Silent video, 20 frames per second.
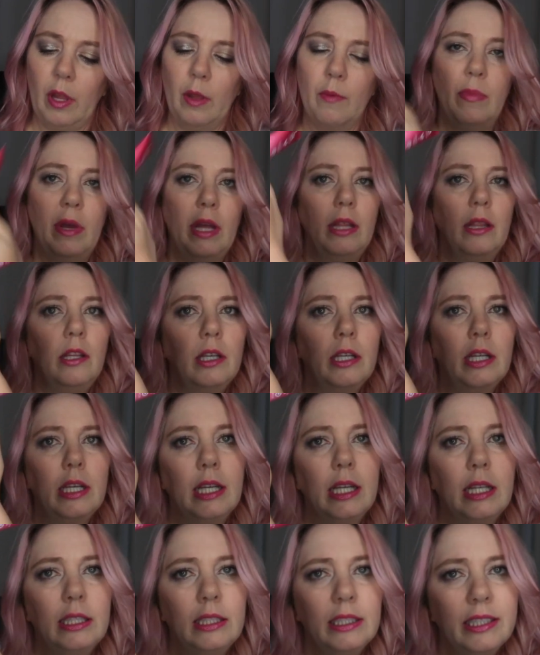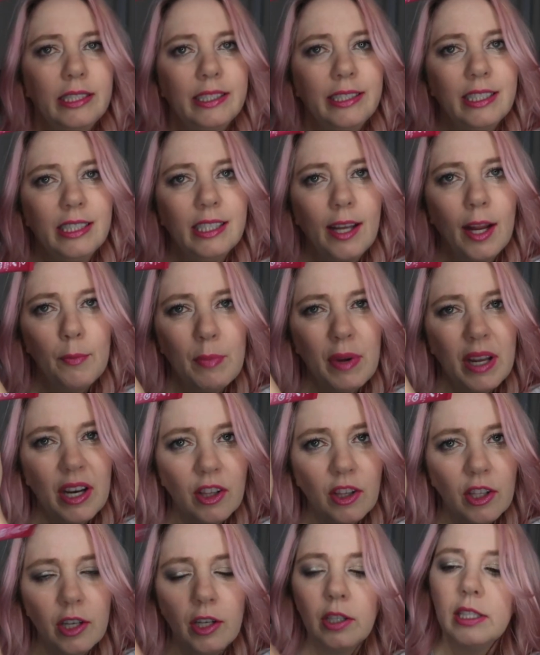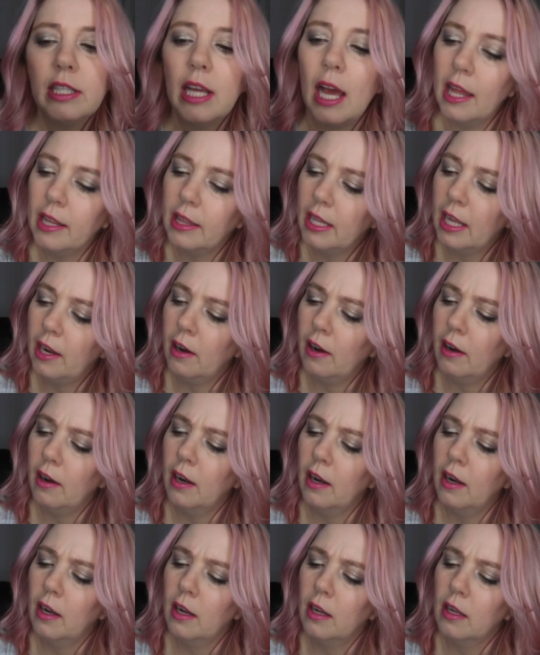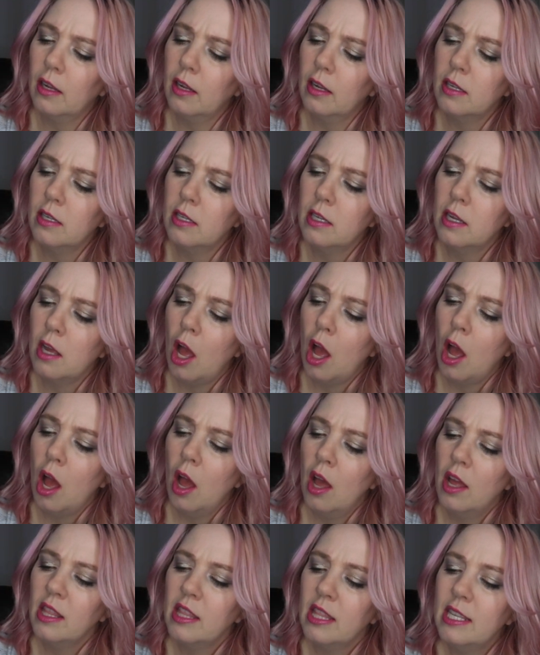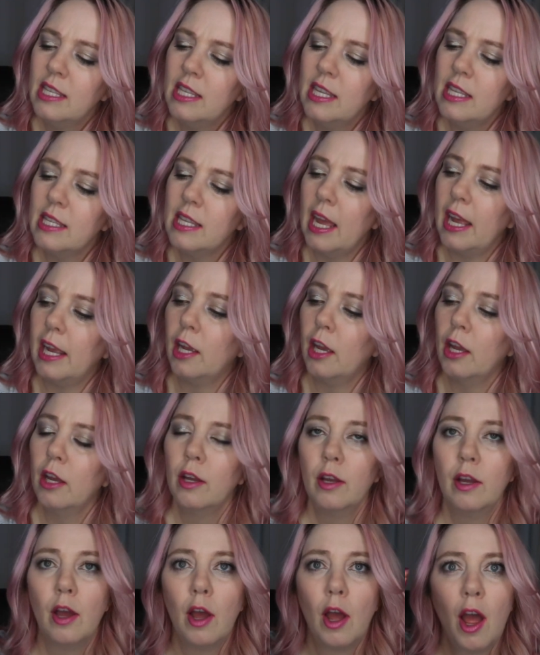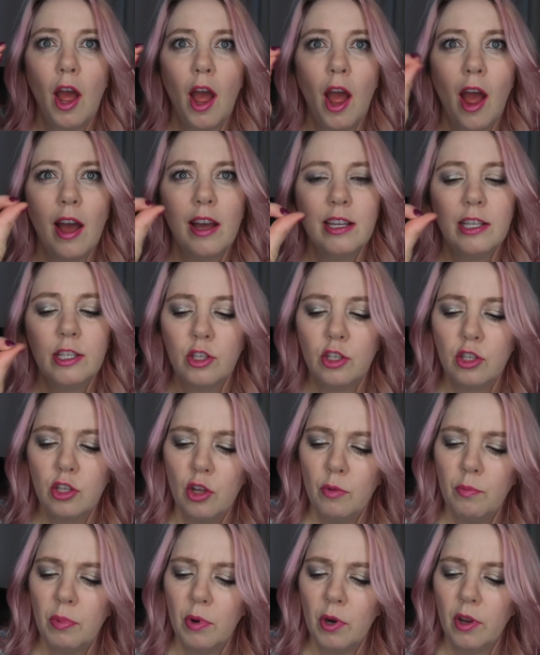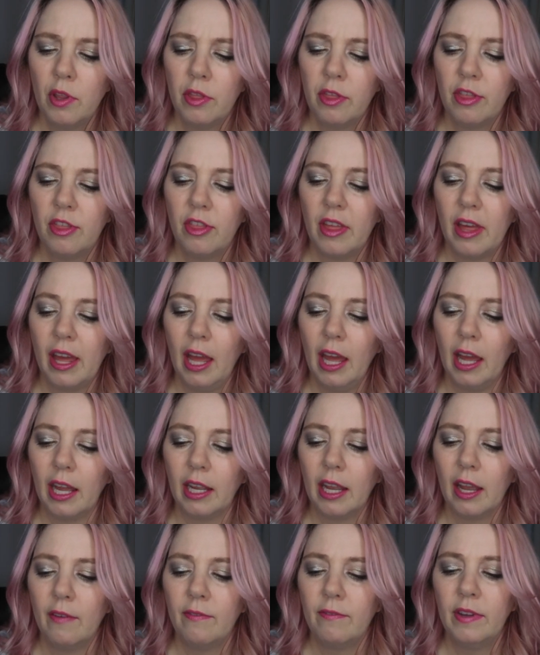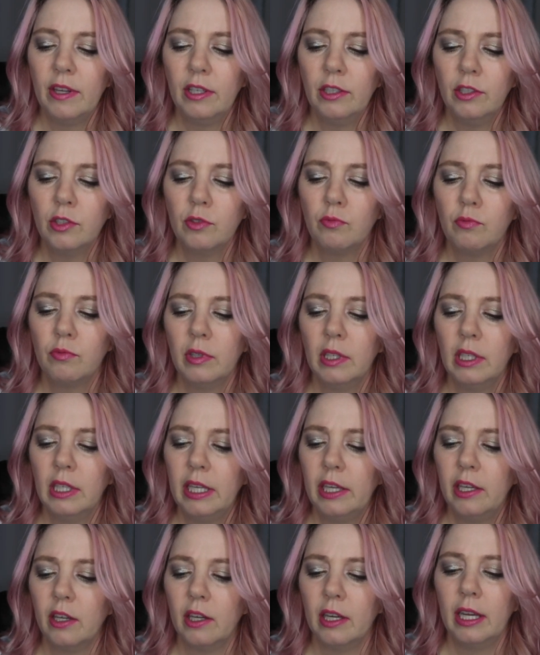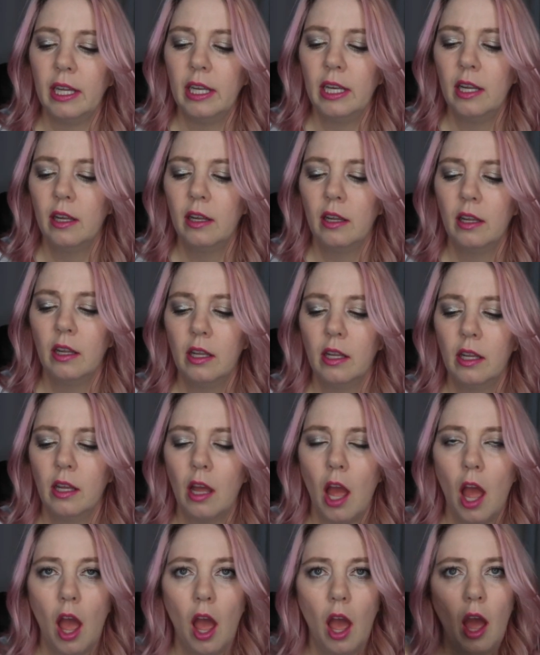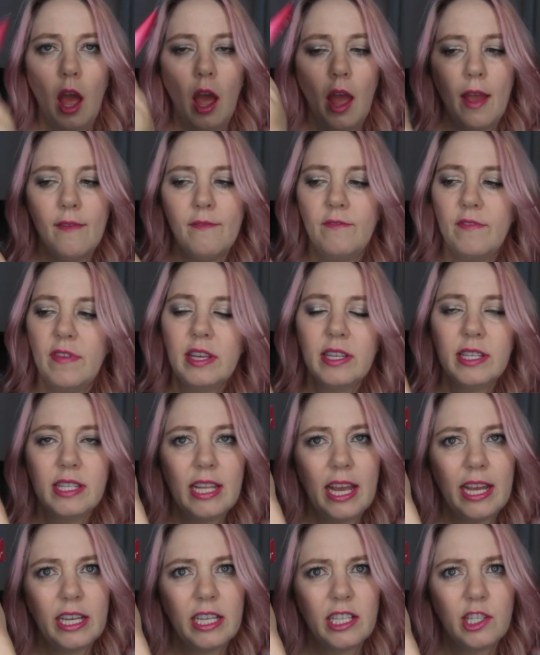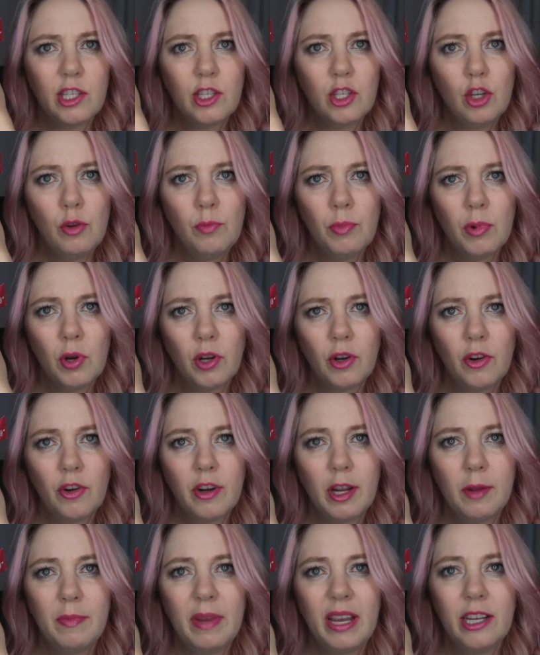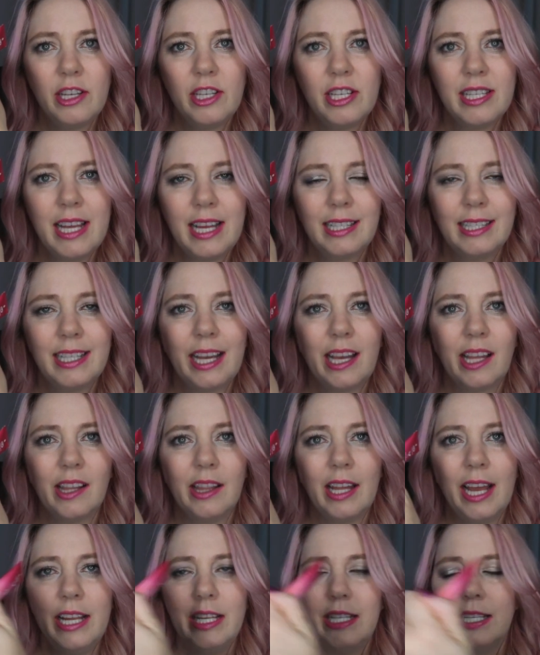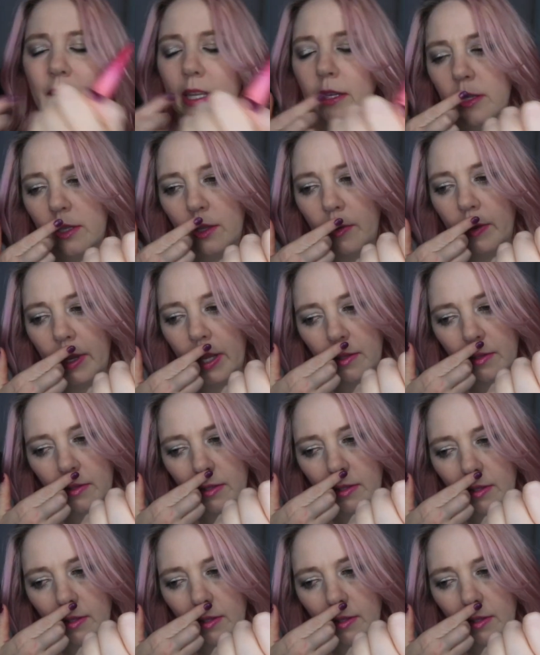but look, I put a little dot there. This is like super thick. It feels really good. It feels like super creamy. It just has like a light tint to it.